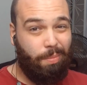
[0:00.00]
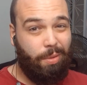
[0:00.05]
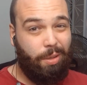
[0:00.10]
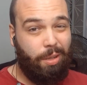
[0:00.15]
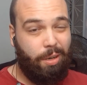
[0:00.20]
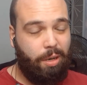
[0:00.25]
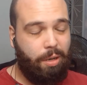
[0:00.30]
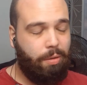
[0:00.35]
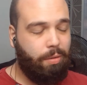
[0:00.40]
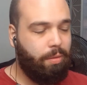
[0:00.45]

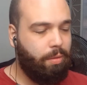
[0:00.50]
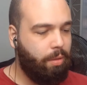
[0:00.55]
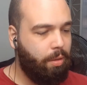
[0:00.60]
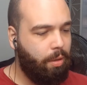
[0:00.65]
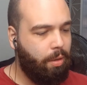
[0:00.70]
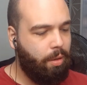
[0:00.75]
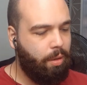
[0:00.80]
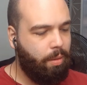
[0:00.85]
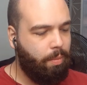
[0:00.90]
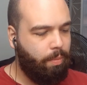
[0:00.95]
You know,
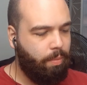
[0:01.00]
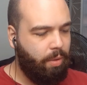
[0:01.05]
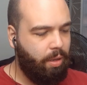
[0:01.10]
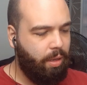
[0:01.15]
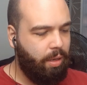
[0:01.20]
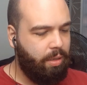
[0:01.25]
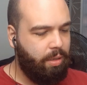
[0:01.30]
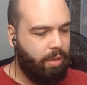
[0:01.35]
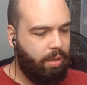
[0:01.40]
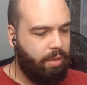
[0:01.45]

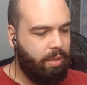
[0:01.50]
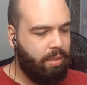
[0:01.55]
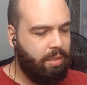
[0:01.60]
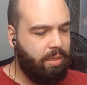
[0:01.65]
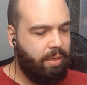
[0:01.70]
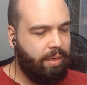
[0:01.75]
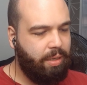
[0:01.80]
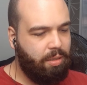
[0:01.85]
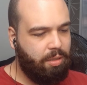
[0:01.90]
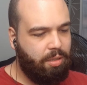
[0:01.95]
it, it,
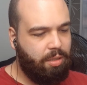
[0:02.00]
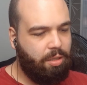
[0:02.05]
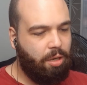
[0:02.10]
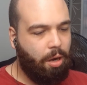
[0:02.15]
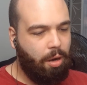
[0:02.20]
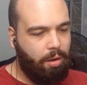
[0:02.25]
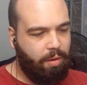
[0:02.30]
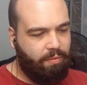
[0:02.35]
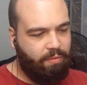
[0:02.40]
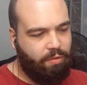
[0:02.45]
doesn't need to
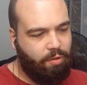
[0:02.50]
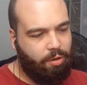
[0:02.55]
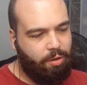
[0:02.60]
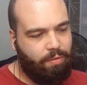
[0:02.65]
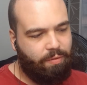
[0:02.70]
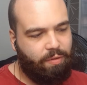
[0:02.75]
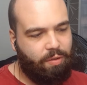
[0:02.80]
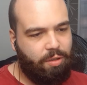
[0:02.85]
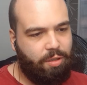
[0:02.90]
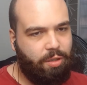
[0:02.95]
start
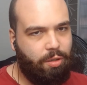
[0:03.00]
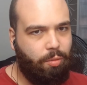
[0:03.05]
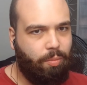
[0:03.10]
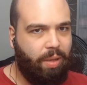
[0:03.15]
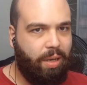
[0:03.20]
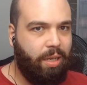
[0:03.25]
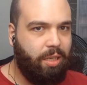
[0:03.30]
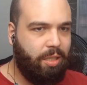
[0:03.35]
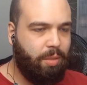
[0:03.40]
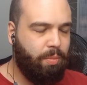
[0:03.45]
for for two
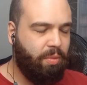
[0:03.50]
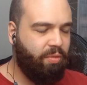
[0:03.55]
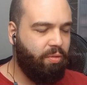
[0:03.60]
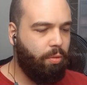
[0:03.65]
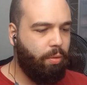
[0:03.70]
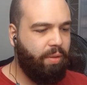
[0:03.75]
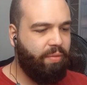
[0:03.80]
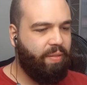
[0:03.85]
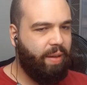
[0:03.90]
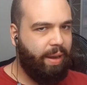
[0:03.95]
minutes
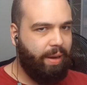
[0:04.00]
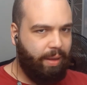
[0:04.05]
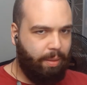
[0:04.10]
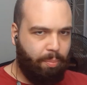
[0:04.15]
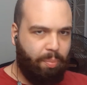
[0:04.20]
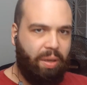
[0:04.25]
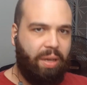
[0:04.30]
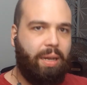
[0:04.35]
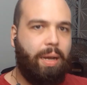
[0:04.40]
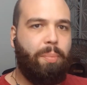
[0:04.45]
before we finally
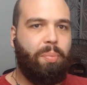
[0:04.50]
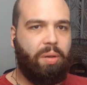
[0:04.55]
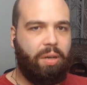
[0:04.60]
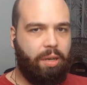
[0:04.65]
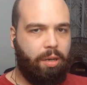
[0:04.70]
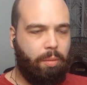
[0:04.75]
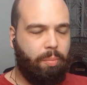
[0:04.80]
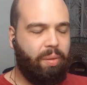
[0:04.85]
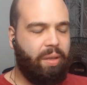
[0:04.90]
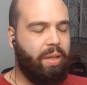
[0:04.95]
pick up a
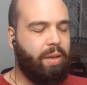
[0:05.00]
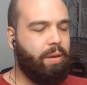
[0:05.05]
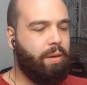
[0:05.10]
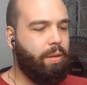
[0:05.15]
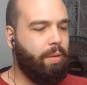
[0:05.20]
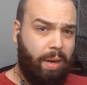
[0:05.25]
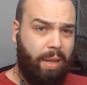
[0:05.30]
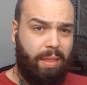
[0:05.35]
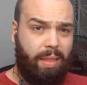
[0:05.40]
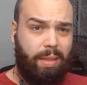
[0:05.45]
little bit.
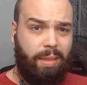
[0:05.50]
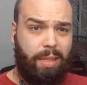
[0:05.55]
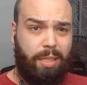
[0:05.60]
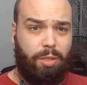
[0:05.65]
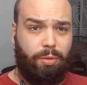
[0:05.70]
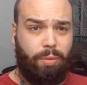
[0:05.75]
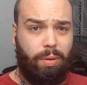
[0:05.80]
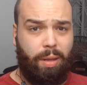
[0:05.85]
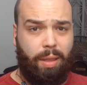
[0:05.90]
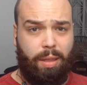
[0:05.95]
But I think
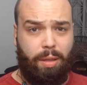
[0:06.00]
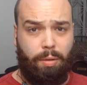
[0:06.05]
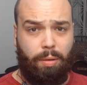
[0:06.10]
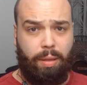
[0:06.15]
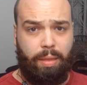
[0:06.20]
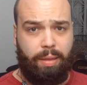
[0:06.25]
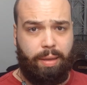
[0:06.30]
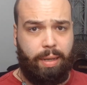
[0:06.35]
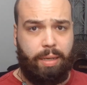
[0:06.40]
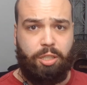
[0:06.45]
that's really the only
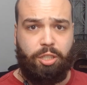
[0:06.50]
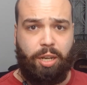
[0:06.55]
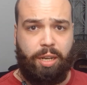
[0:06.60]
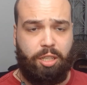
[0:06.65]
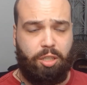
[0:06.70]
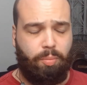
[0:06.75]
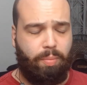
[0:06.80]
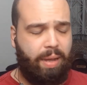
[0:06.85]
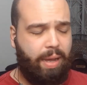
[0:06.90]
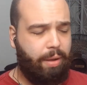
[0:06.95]
thing I'd
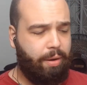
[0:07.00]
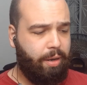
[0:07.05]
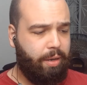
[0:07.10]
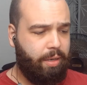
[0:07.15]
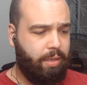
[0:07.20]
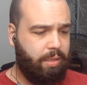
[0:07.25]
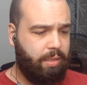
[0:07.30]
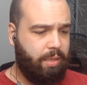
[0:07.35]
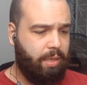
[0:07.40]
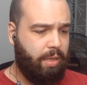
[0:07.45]
change about it
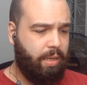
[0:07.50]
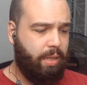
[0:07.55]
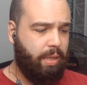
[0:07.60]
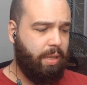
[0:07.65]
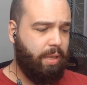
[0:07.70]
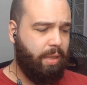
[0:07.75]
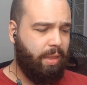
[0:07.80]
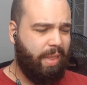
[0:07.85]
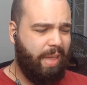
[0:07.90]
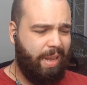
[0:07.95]
is uh,
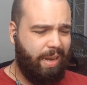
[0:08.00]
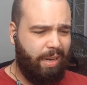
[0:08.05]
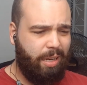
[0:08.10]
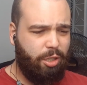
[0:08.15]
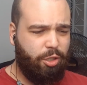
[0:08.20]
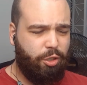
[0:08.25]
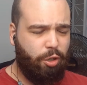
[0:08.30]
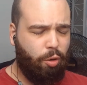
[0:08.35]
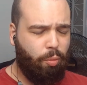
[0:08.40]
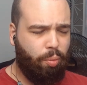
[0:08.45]
that that
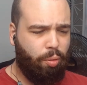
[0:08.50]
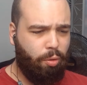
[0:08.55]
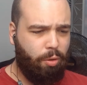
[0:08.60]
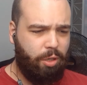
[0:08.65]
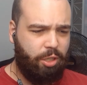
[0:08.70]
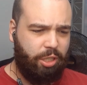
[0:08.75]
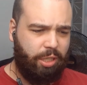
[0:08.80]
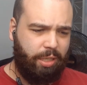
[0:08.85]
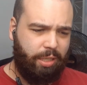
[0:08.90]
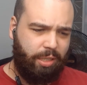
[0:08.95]
intro
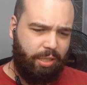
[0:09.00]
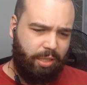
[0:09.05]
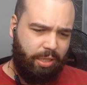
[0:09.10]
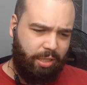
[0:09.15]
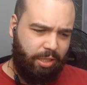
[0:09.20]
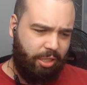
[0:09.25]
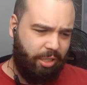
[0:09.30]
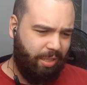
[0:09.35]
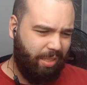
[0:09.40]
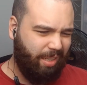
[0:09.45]
portion is
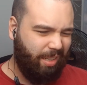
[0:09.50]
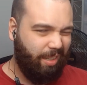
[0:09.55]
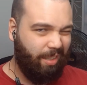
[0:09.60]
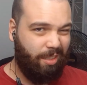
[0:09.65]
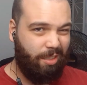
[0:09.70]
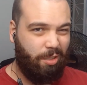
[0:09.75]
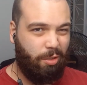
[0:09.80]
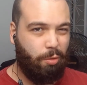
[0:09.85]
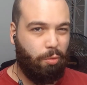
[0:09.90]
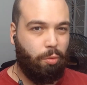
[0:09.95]
is just a
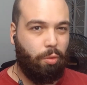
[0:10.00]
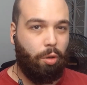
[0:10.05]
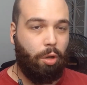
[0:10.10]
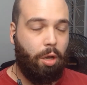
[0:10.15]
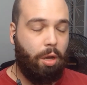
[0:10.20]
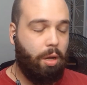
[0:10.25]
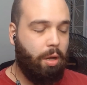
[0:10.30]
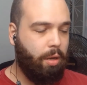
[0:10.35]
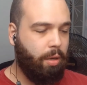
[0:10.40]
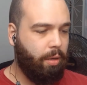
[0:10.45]
little too
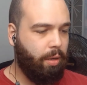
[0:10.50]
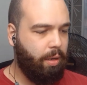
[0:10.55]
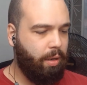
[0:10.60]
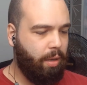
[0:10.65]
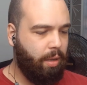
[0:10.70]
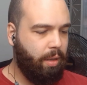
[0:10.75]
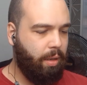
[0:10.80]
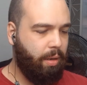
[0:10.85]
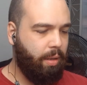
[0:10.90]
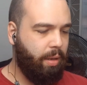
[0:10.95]
long, and it,
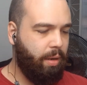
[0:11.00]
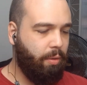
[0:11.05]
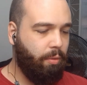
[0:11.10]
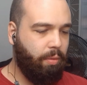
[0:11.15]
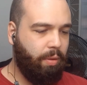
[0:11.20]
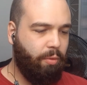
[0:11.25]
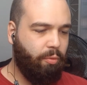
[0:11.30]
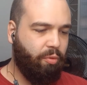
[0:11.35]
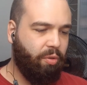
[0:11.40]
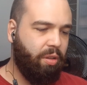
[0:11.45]
uh, it
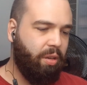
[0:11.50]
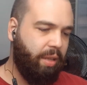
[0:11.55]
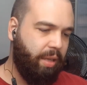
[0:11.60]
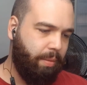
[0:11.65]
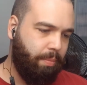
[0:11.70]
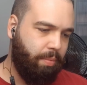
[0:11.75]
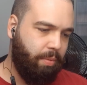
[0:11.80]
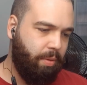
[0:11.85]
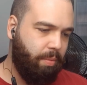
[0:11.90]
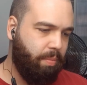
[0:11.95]
only
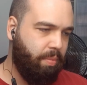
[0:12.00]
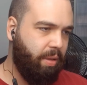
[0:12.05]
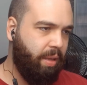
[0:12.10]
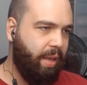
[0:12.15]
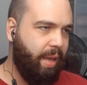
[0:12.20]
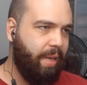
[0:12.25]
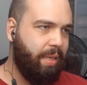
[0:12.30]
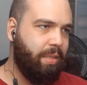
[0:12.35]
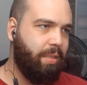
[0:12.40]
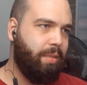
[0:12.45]
really
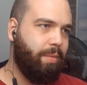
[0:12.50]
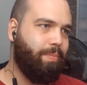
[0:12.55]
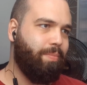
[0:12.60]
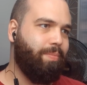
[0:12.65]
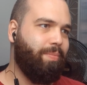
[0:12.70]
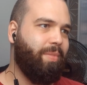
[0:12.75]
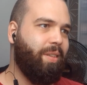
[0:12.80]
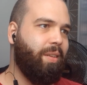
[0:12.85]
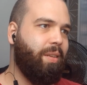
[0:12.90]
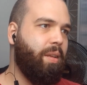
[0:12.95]
gets
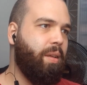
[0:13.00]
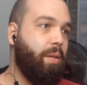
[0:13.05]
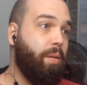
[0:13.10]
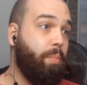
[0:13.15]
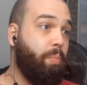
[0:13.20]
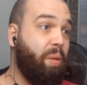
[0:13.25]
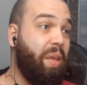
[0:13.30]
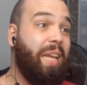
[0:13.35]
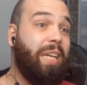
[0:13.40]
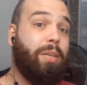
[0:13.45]

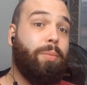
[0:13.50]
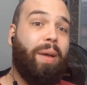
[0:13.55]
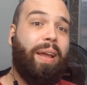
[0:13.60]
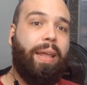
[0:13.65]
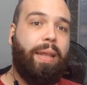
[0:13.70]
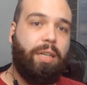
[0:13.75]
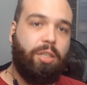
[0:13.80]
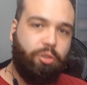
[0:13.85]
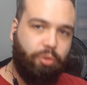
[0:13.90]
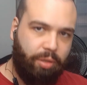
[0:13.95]
piqued my
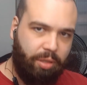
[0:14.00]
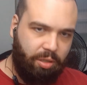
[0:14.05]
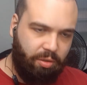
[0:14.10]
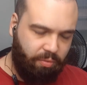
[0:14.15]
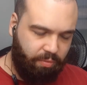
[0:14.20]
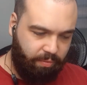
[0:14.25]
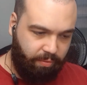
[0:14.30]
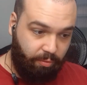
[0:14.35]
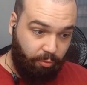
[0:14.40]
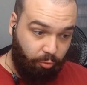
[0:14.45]
interest
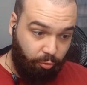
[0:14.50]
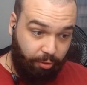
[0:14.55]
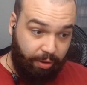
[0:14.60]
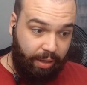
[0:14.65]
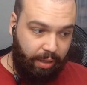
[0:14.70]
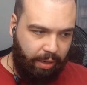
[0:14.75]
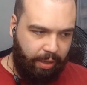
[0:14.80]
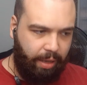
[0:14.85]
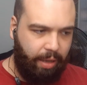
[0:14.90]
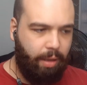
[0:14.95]

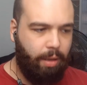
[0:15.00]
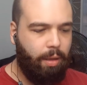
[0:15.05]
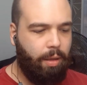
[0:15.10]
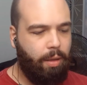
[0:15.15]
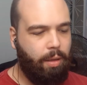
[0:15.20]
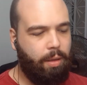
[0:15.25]
really